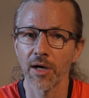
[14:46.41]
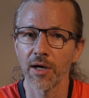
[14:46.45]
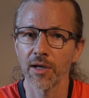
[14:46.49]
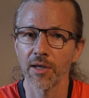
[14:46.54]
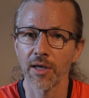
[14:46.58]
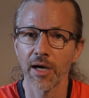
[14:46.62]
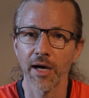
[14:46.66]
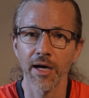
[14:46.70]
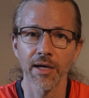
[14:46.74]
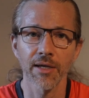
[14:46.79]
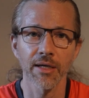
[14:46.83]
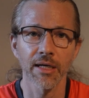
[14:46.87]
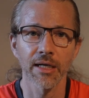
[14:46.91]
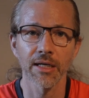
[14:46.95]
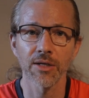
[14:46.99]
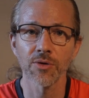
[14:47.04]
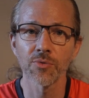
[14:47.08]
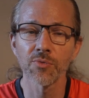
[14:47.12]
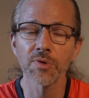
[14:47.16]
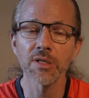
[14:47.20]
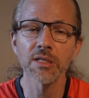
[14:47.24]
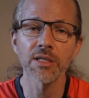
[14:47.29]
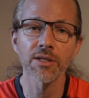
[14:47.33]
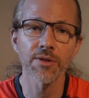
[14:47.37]
I
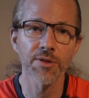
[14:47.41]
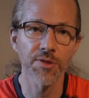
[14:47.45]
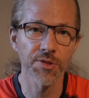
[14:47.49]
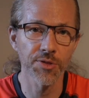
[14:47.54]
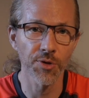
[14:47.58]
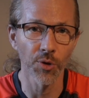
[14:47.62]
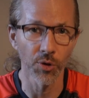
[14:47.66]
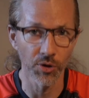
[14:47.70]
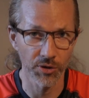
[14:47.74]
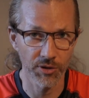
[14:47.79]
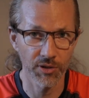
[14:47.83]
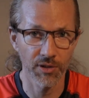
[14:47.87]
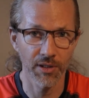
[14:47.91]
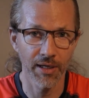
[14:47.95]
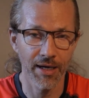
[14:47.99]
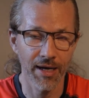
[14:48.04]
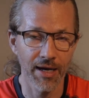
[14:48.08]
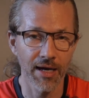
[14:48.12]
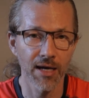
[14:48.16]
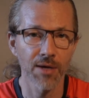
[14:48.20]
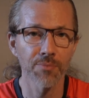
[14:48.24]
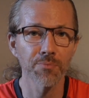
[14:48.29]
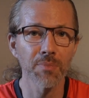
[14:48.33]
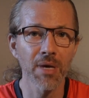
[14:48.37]
really thought
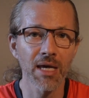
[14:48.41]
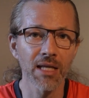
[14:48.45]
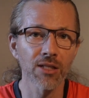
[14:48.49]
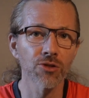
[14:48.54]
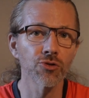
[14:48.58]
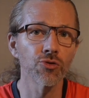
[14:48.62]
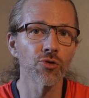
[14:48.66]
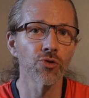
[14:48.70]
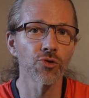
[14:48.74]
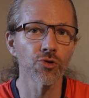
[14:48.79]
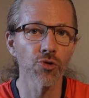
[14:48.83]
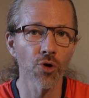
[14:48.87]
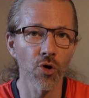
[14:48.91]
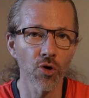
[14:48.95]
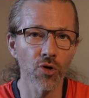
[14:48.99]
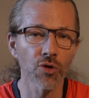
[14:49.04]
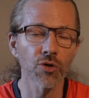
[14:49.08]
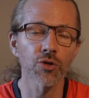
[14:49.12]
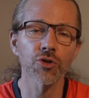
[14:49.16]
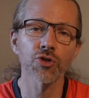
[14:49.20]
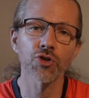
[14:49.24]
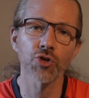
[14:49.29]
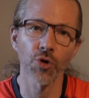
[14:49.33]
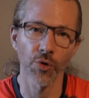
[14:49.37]
I made the
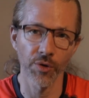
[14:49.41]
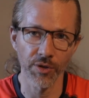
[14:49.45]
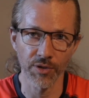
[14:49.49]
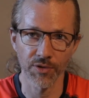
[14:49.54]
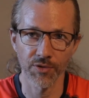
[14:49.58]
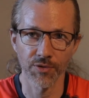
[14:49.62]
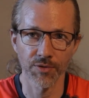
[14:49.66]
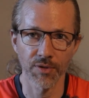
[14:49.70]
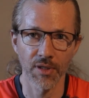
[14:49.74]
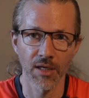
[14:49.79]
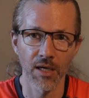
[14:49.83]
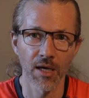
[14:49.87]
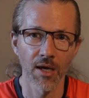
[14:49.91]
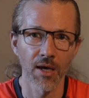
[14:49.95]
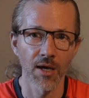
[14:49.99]
wrong choice,